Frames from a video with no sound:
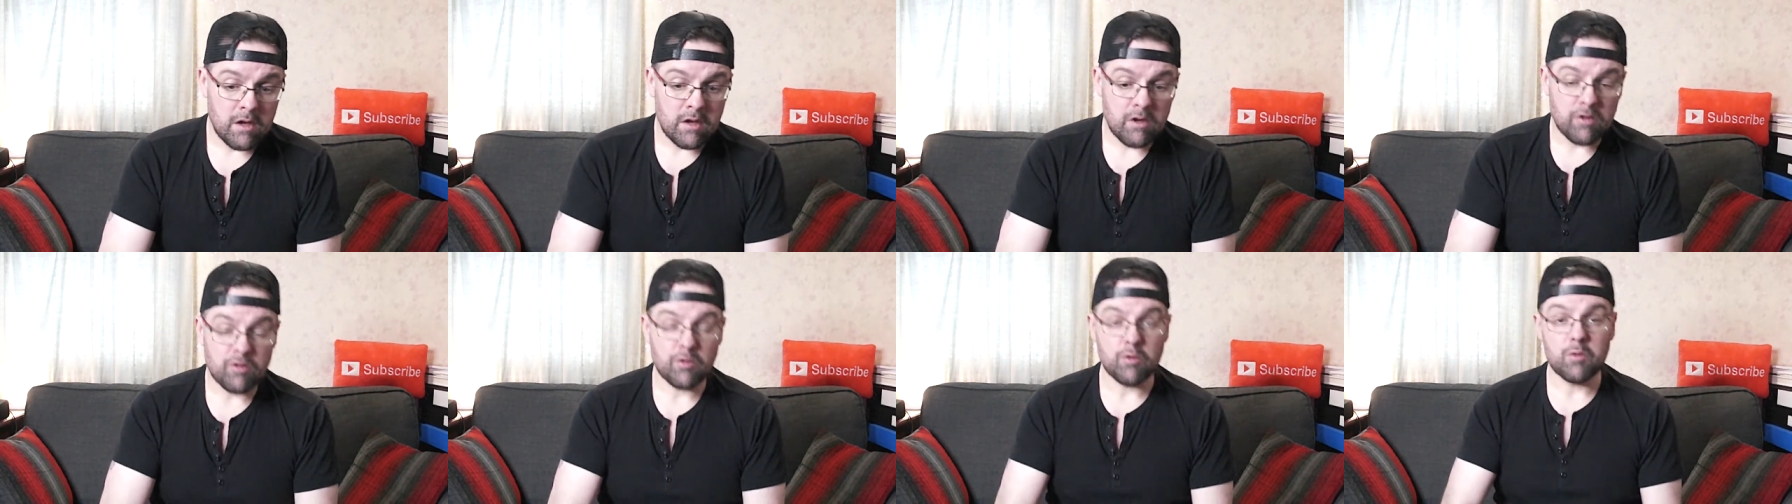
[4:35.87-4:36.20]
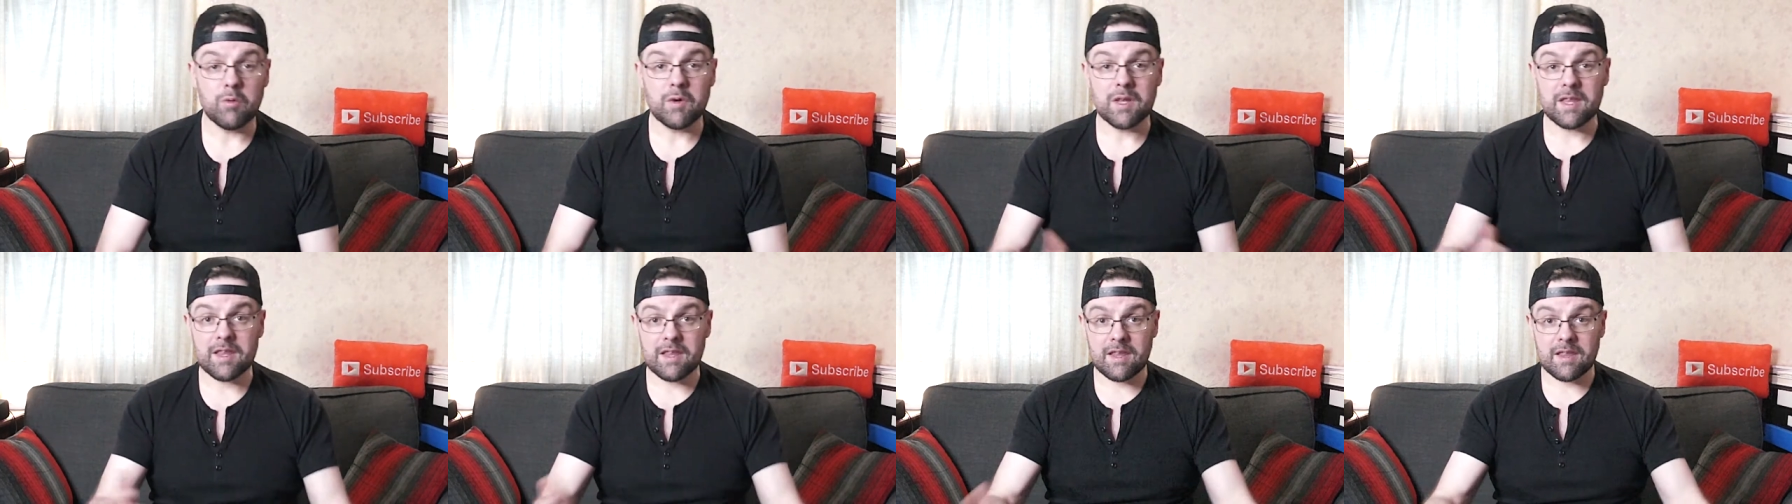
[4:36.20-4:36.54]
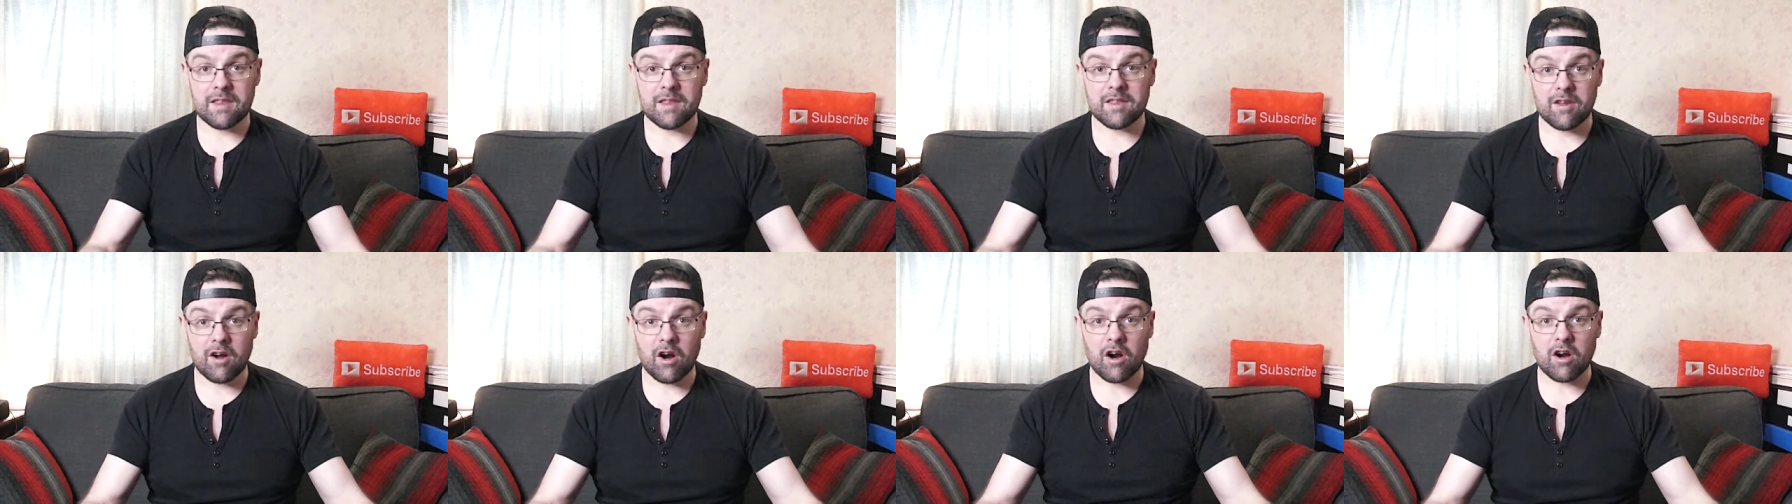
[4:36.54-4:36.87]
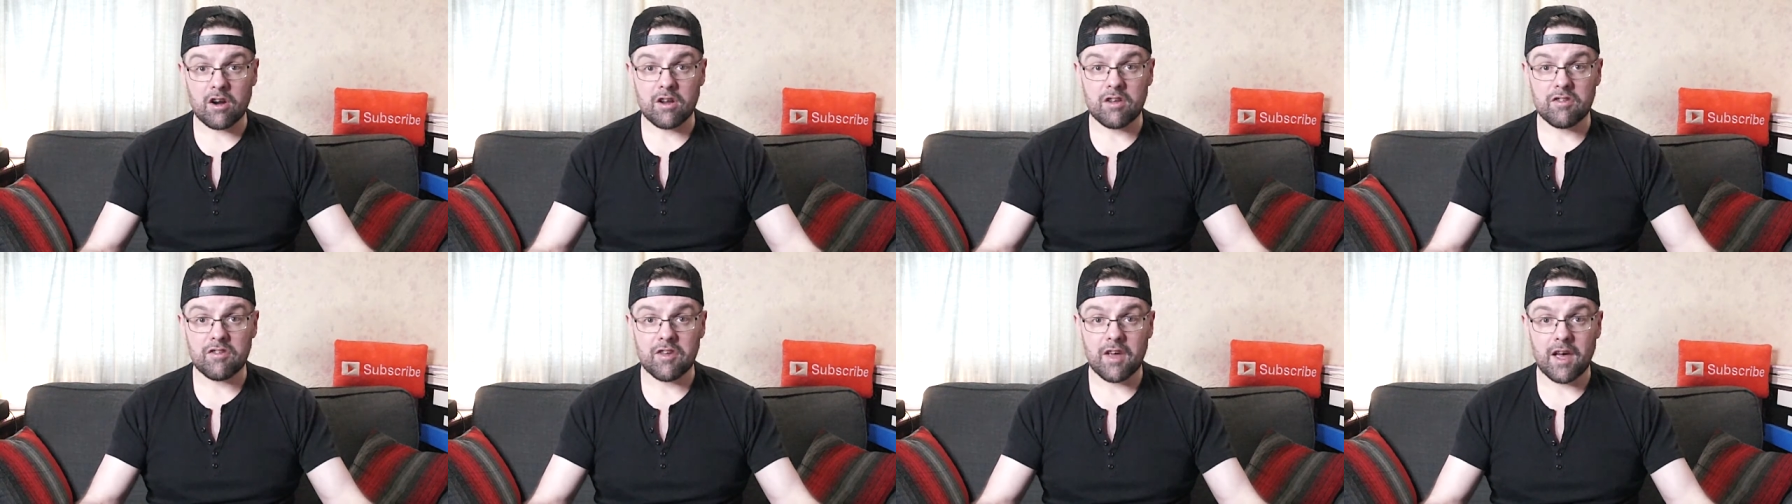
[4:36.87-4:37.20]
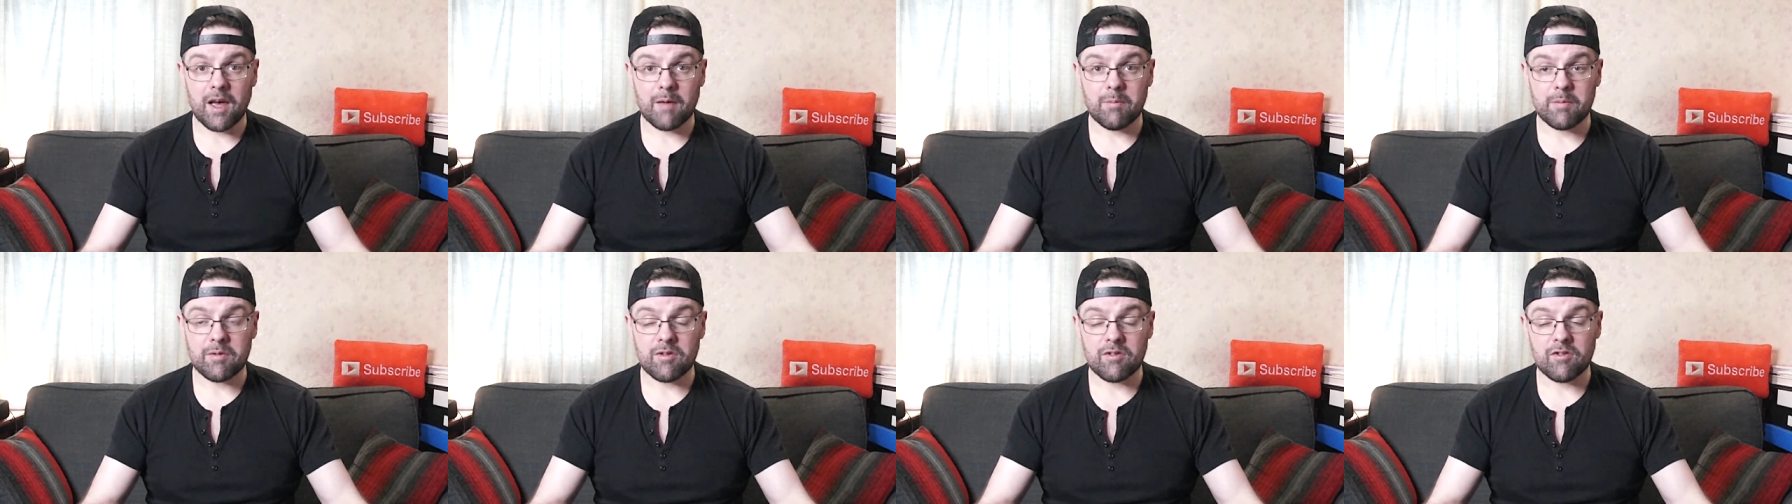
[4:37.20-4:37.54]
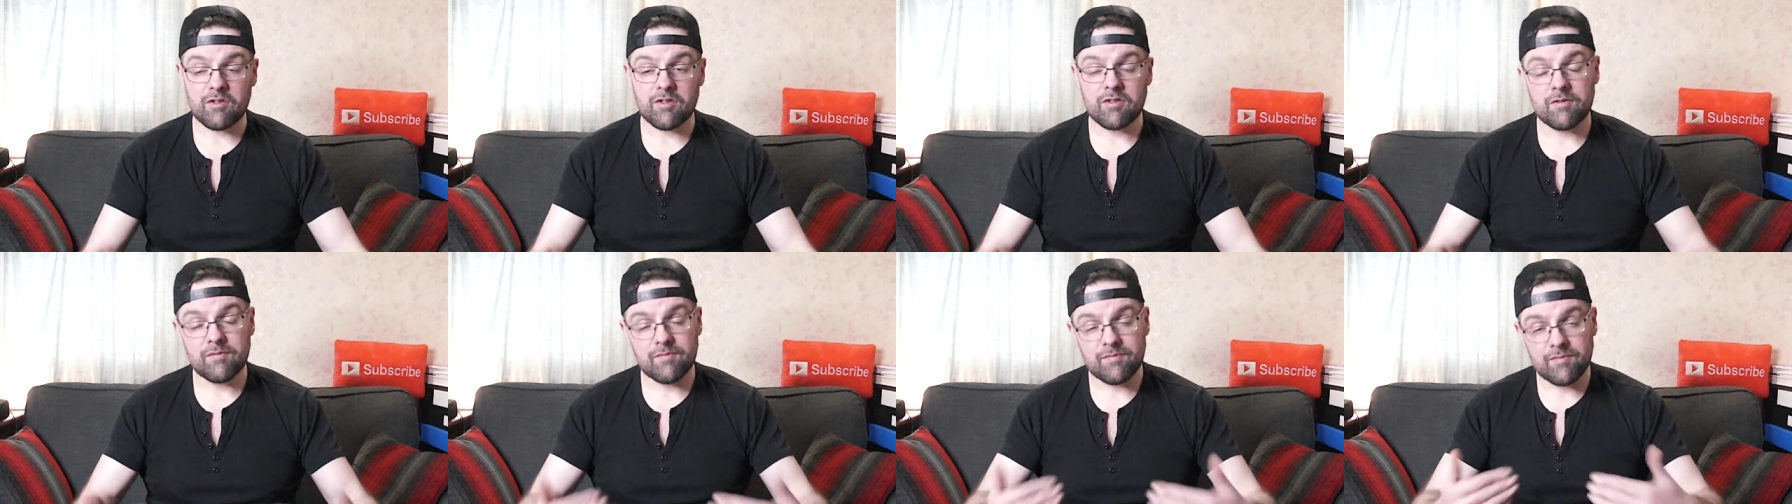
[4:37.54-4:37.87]
So when darkness
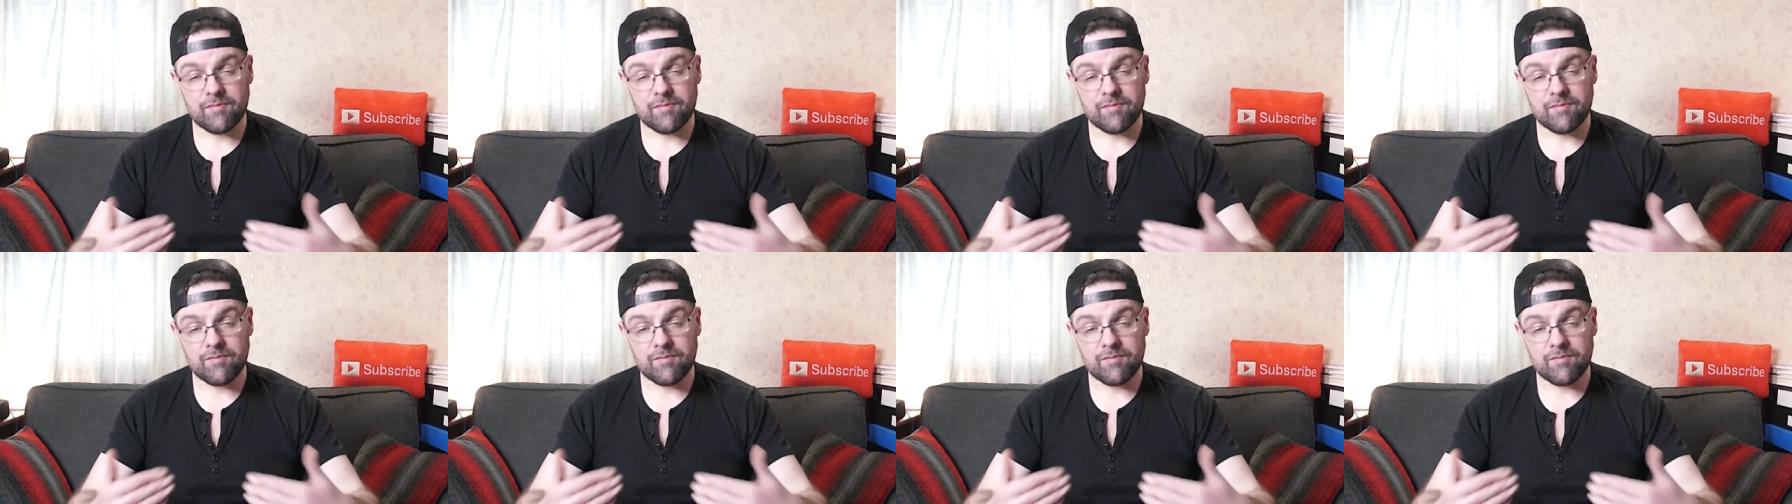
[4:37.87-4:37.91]
happens,